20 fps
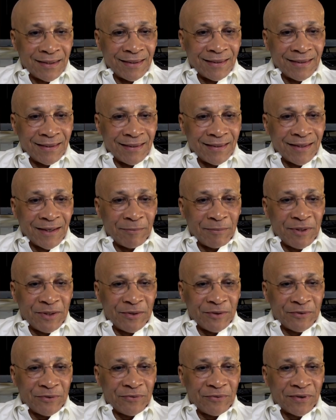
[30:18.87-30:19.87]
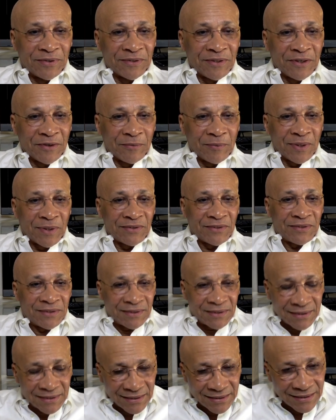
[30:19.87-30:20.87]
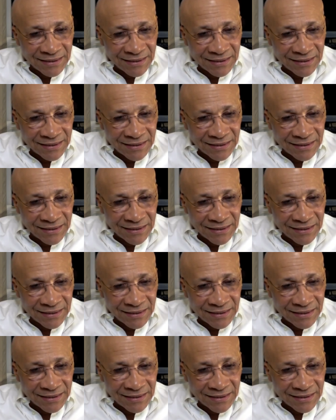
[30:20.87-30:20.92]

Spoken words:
let me look for another question.